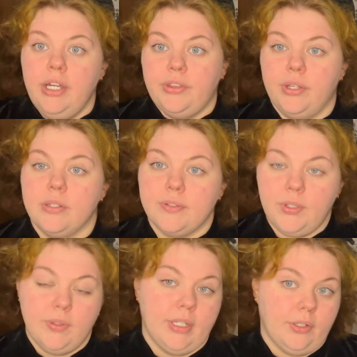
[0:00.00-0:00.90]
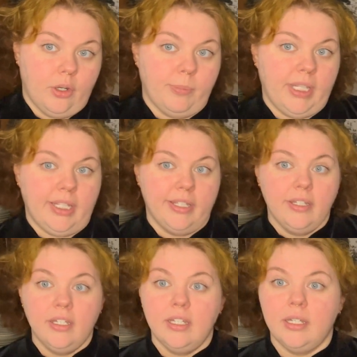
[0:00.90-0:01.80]
Those of you that know me,
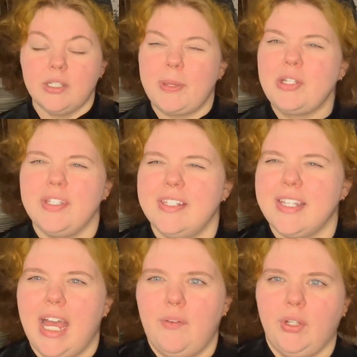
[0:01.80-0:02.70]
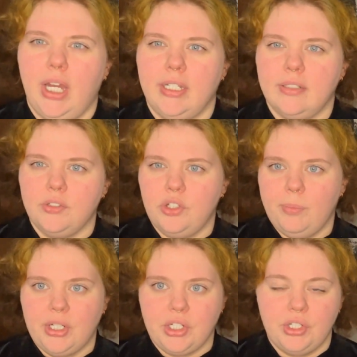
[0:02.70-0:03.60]
especially since I haven't gotten too
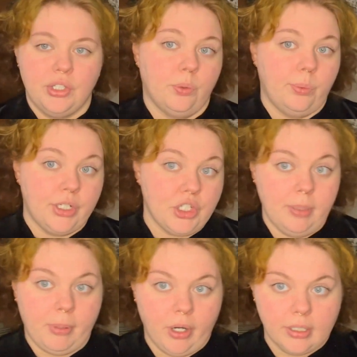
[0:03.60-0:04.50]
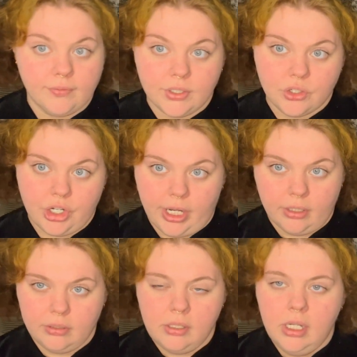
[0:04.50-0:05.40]
much into the witchy part of this
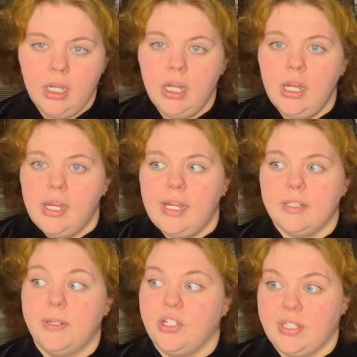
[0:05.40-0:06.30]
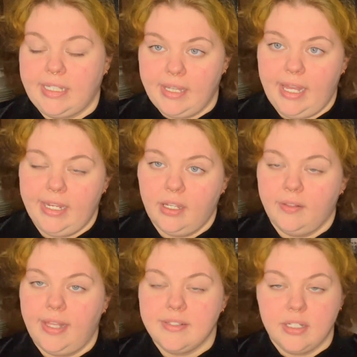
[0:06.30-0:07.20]
channel as much as I'd like,
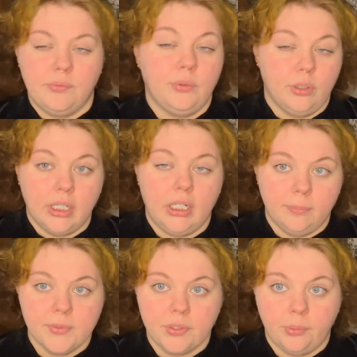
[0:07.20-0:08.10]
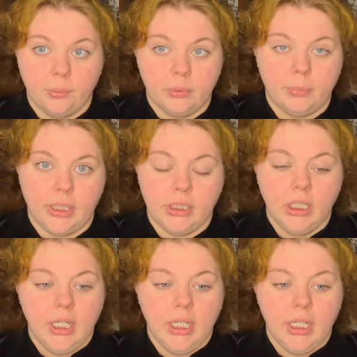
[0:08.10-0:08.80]
that stuff will come soon, but